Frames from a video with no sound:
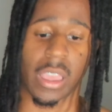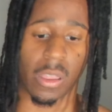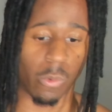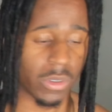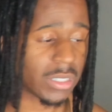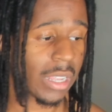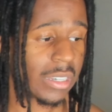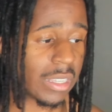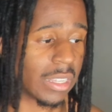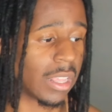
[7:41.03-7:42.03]
And once I
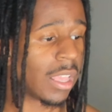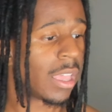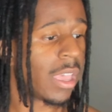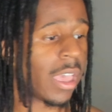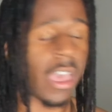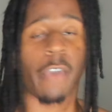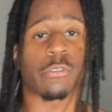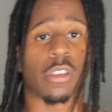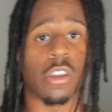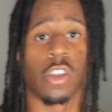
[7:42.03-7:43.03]
did, after
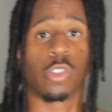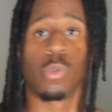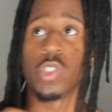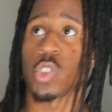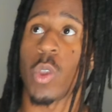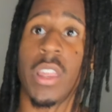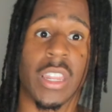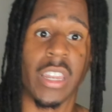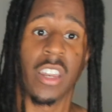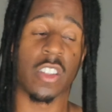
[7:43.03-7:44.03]
doing training
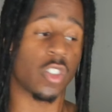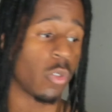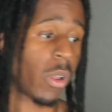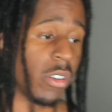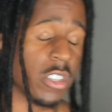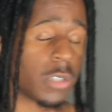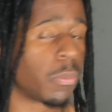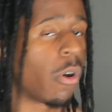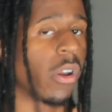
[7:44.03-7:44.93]
and then turn around and did sparring,